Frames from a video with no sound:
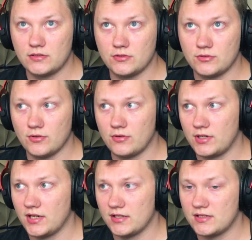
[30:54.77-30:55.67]

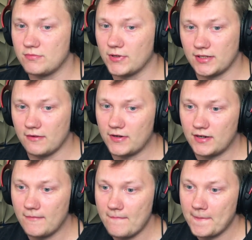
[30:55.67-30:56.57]
tutorials,
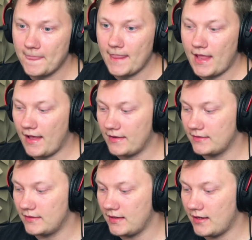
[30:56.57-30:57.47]
whatever,
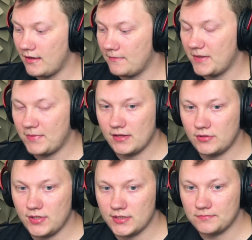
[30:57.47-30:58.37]
and maybe I'll
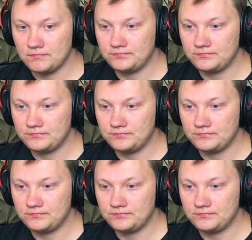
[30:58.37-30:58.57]
do it.